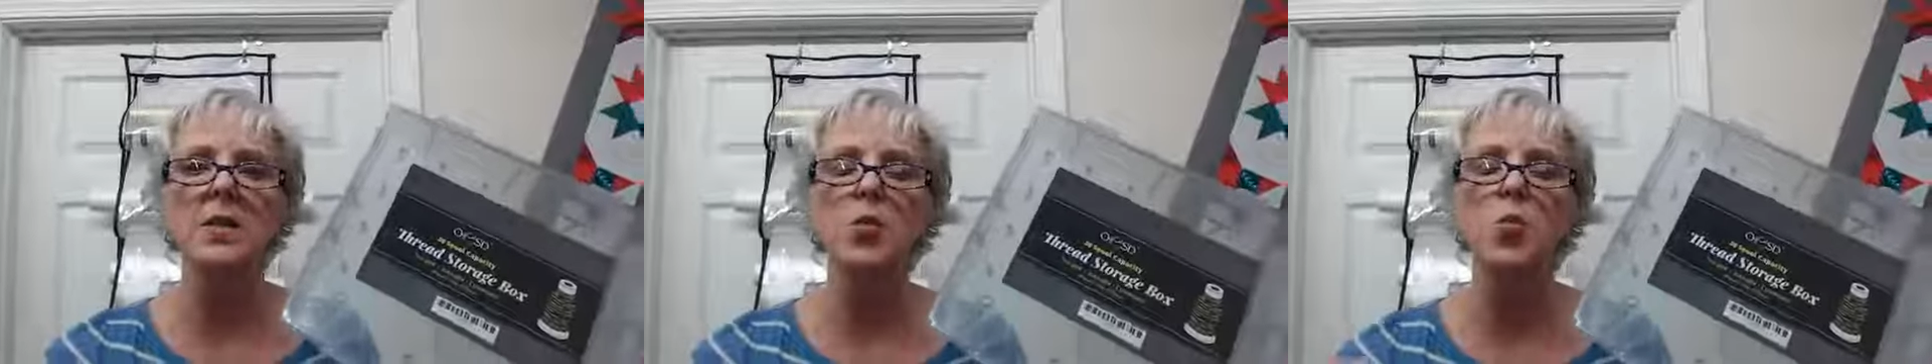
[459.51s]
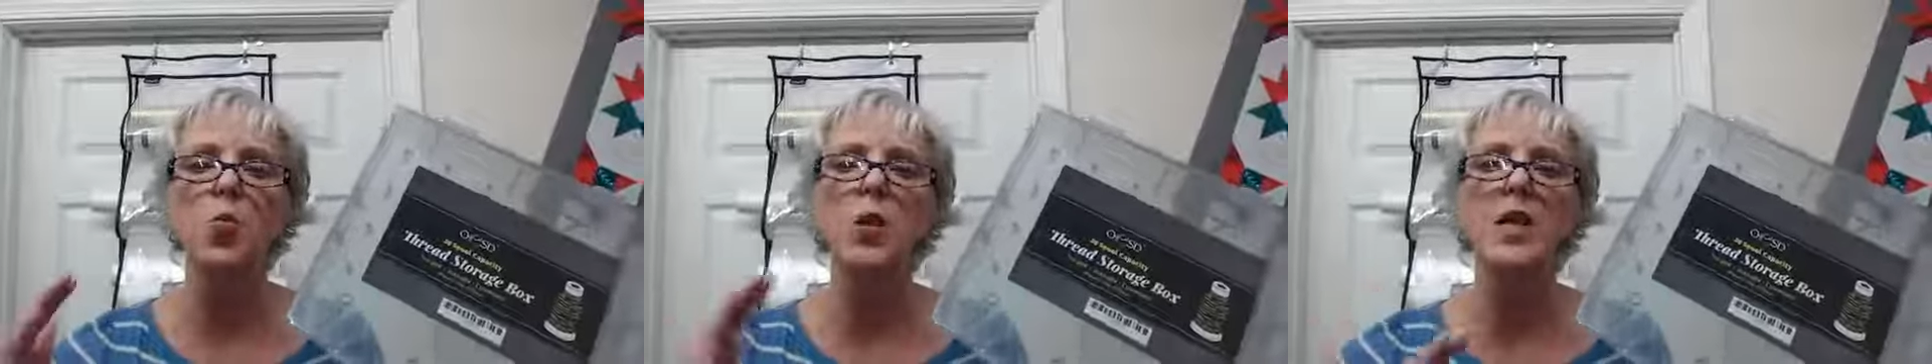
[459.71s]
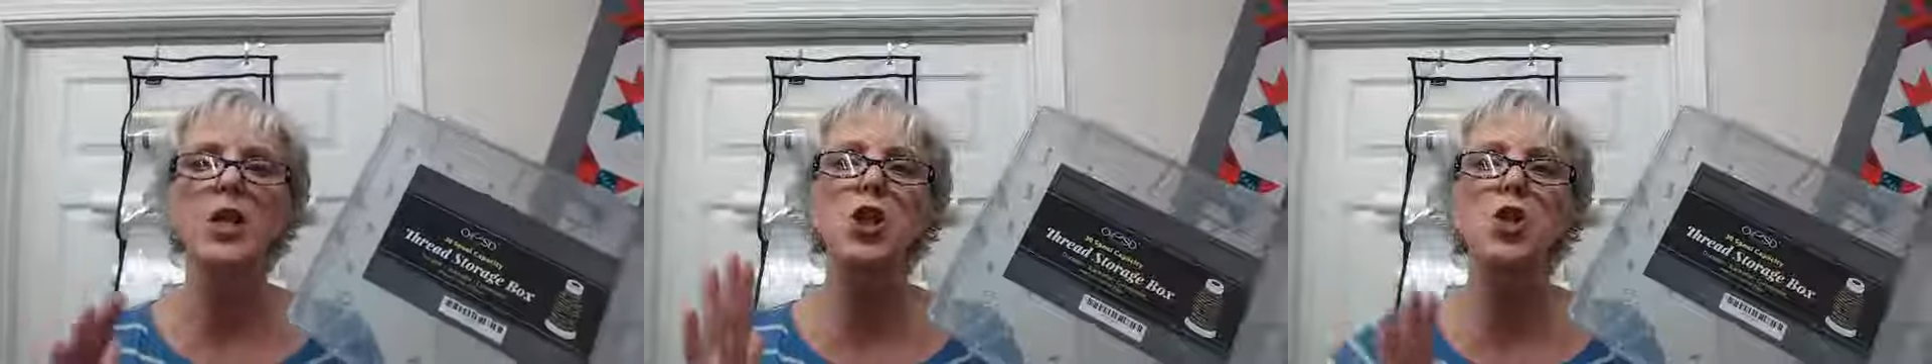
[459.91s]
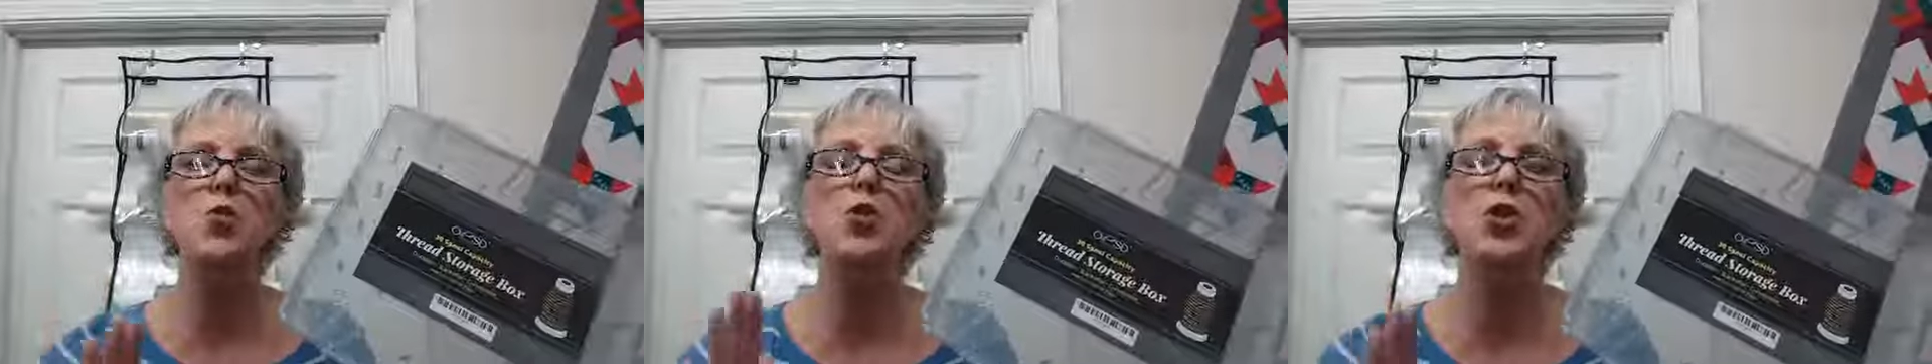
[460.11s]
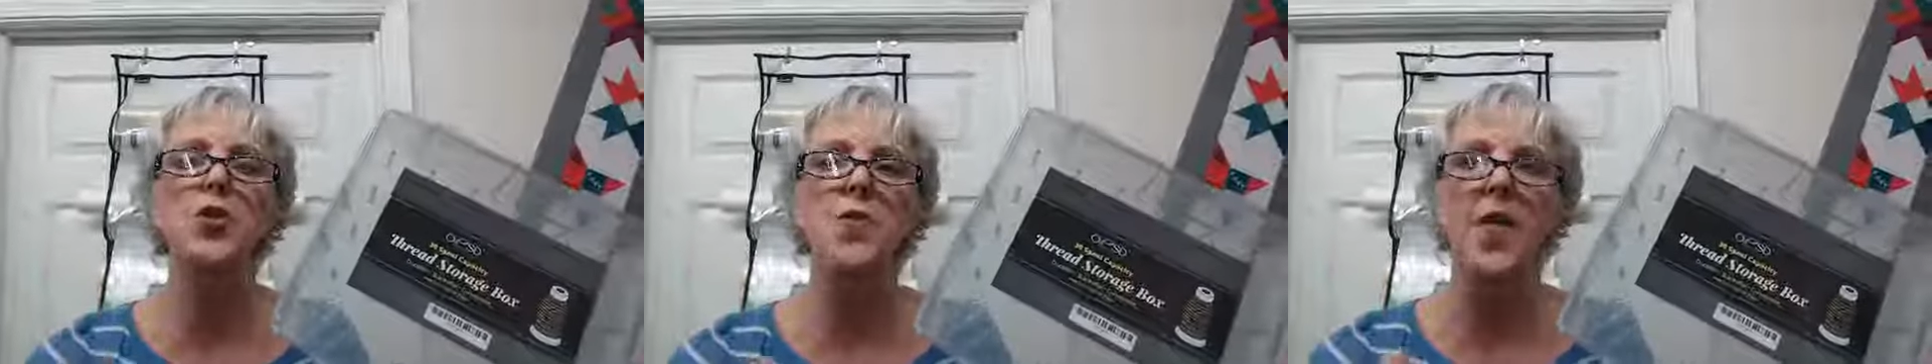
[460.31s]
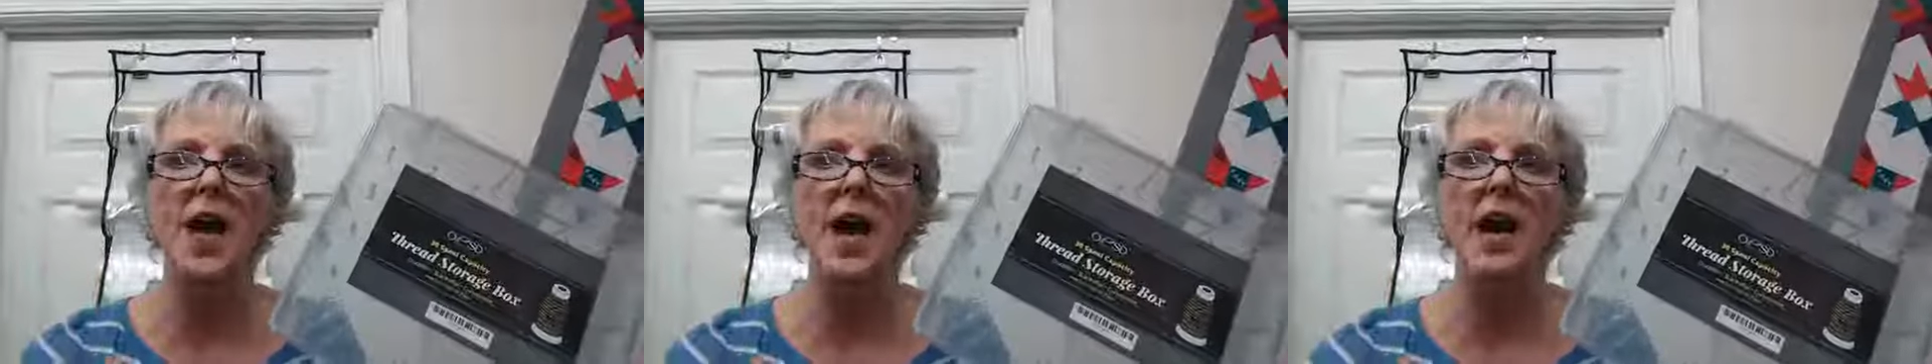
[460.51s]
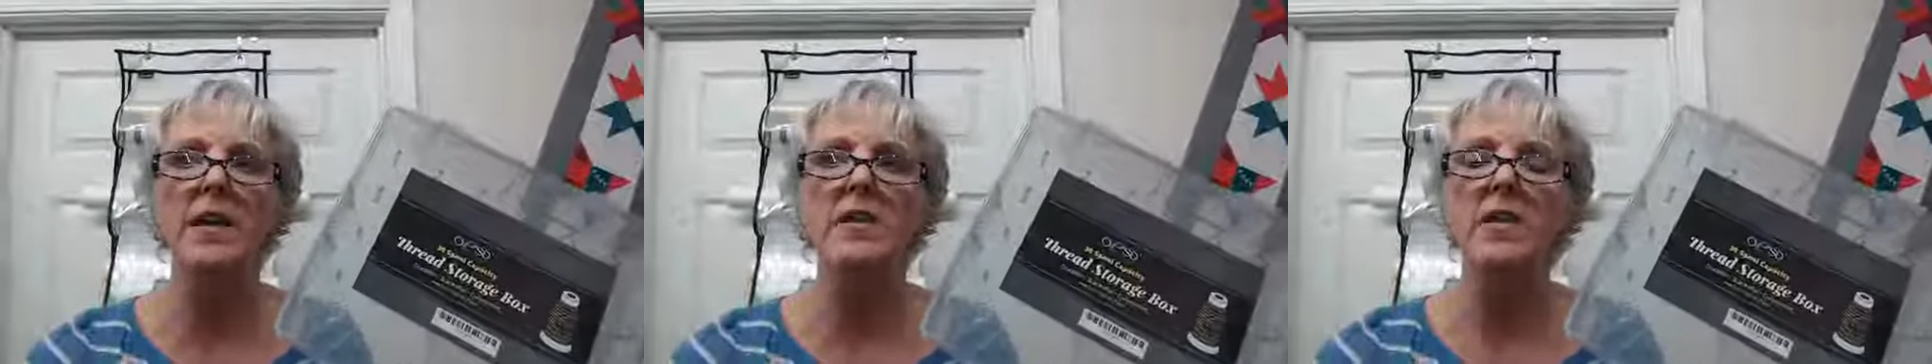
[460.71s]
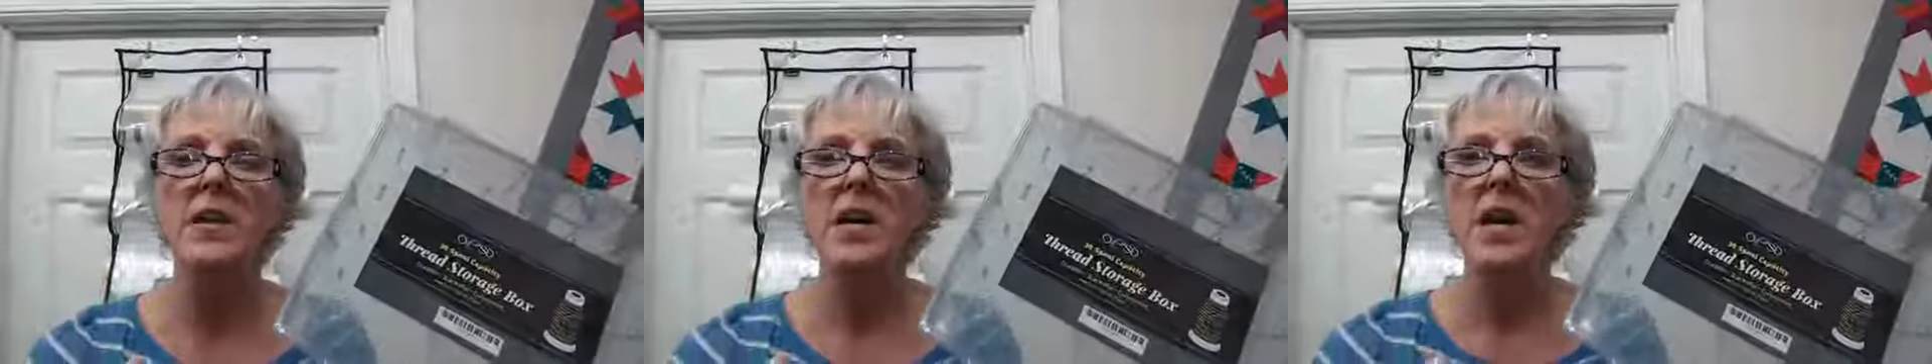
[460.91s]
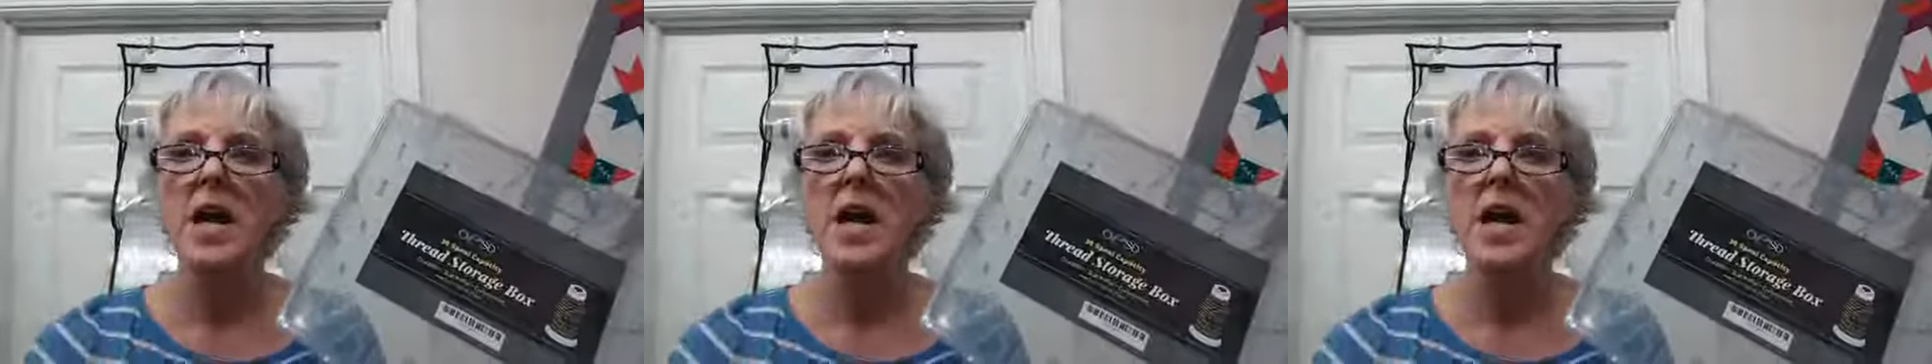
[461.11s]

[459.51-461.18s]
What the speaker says: is when you do that